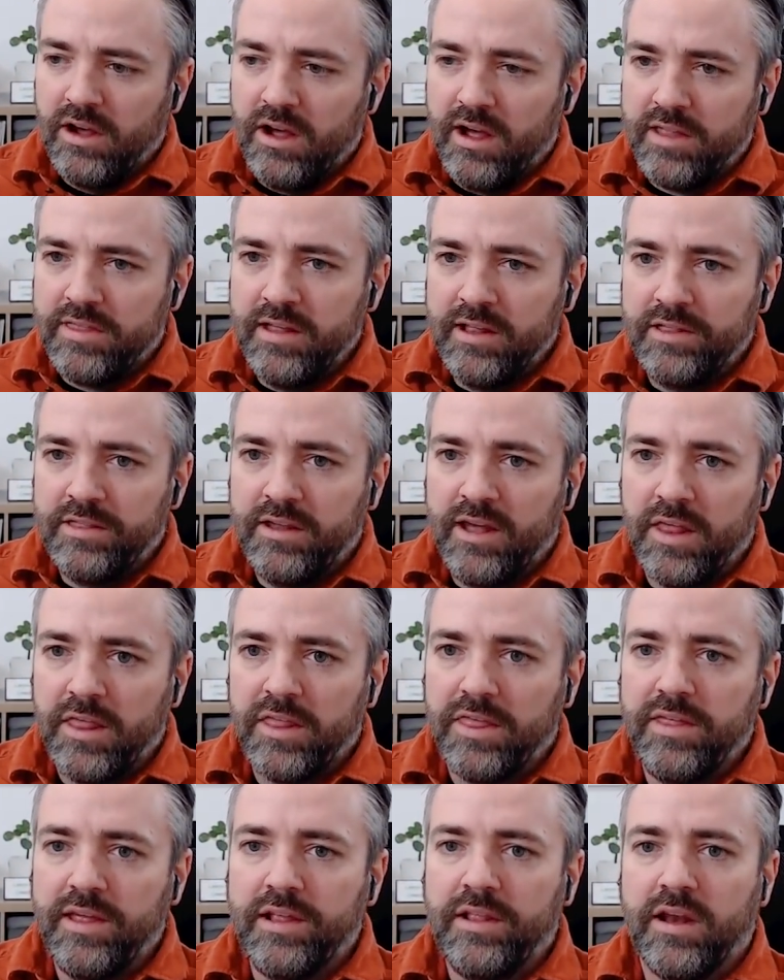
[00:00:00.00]
I think the
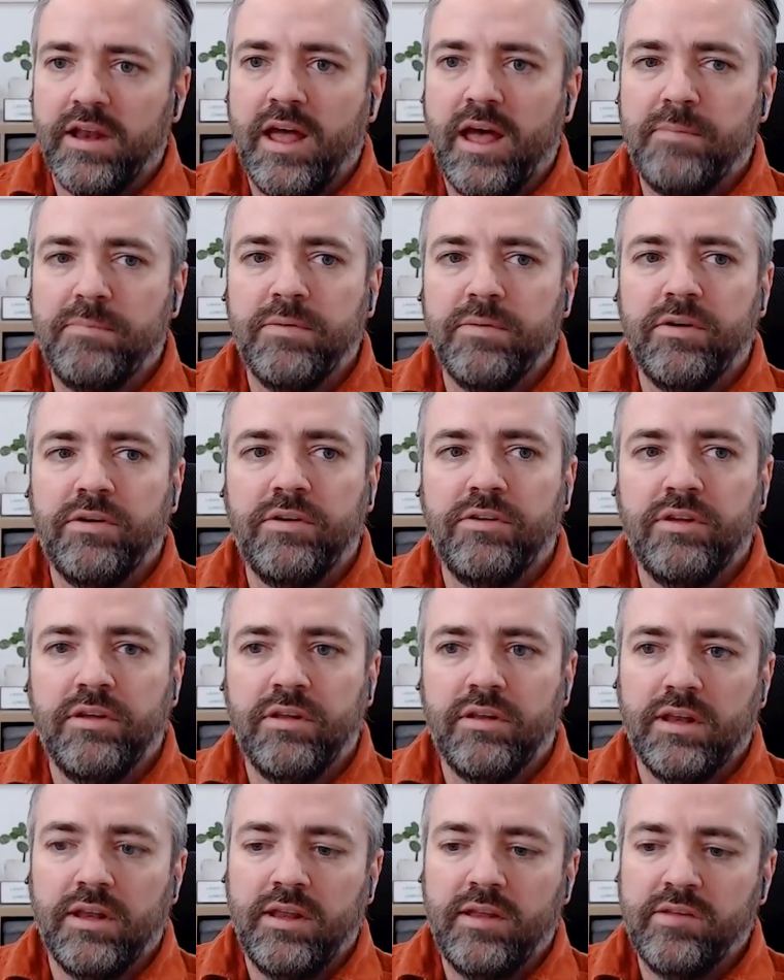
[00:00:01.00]
other thing that happened
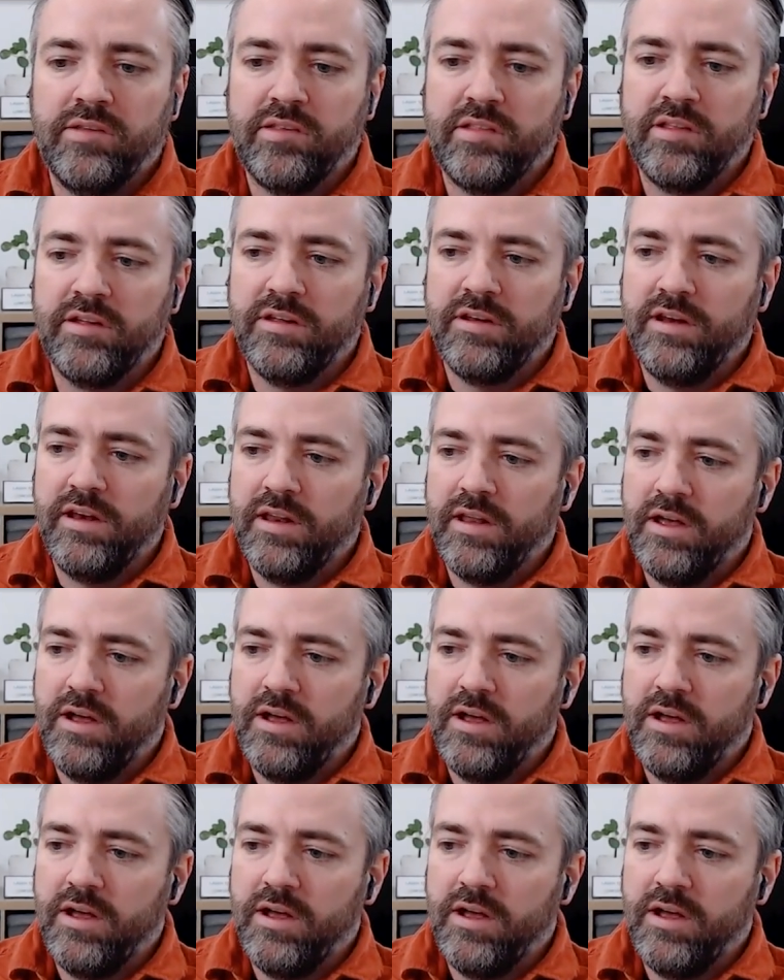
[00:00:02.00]
is that